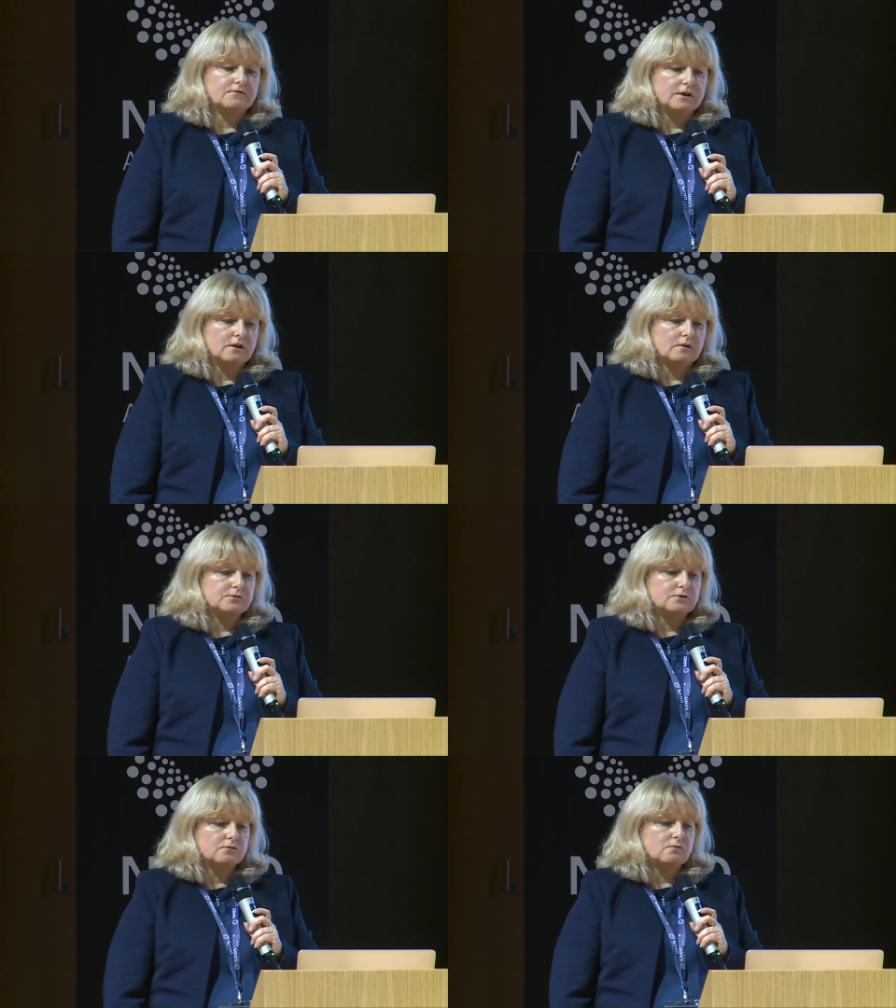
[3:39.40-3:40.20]

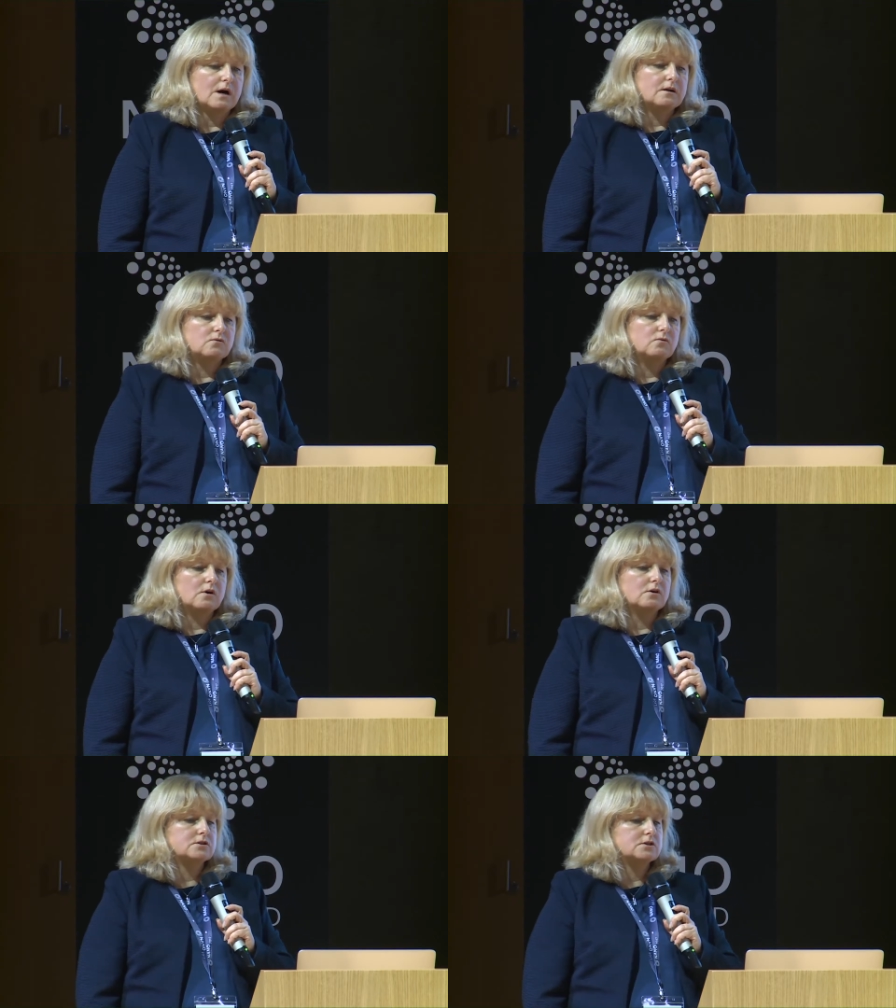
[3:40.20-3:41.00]
developed. One
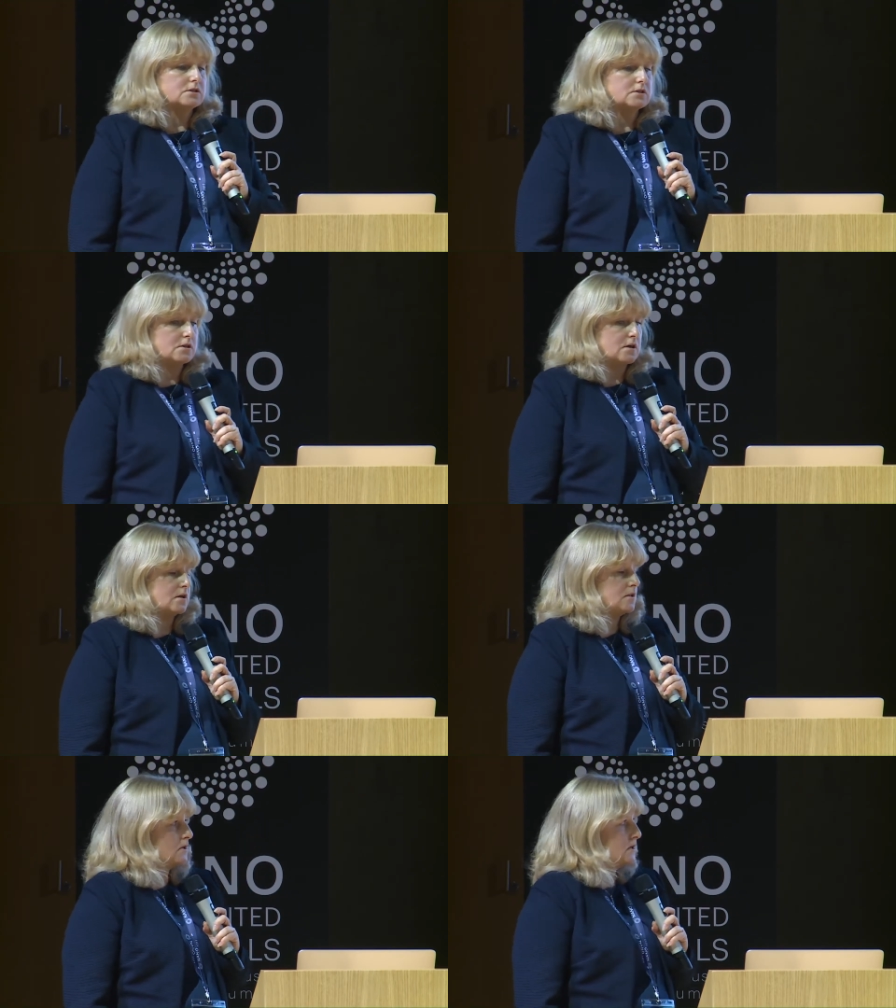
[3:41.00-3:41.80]
was uh,